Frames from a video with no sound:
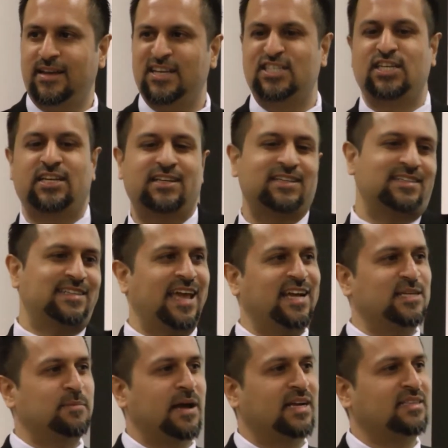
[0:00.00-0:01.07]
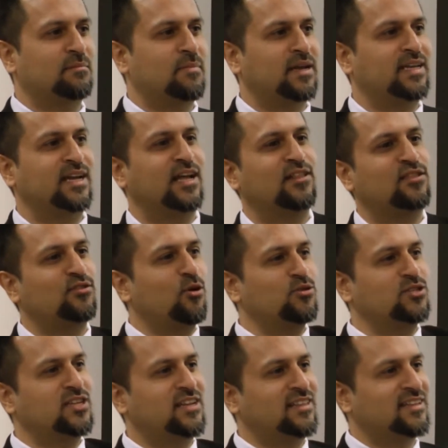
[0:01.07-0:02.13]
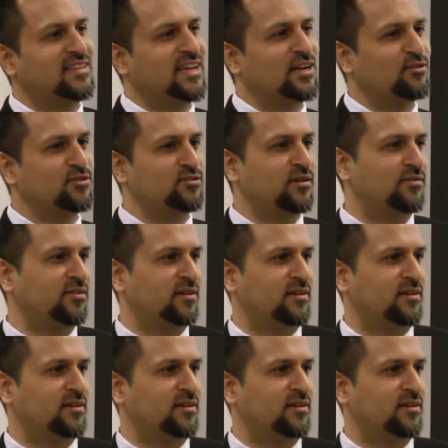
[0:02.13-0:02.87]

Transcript: She takes back the money and throws it in the Tigris River.